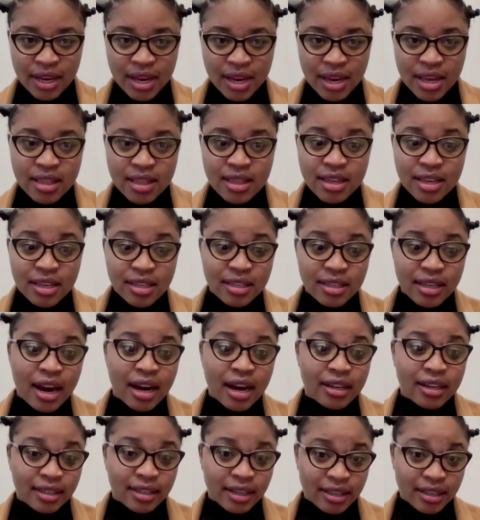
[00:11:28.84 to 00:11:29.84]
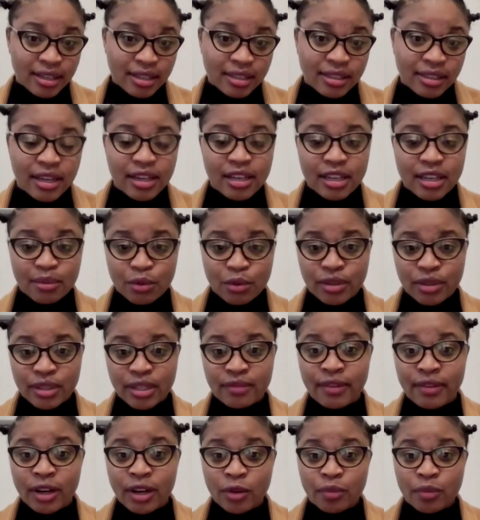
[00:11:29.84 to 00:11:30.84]
These are sustainable
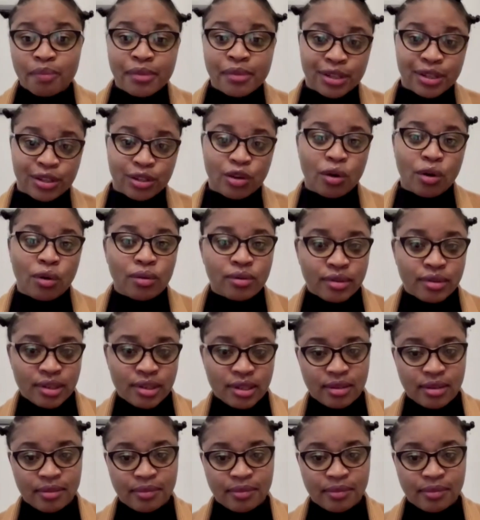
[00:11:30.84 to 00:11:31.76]
development goals.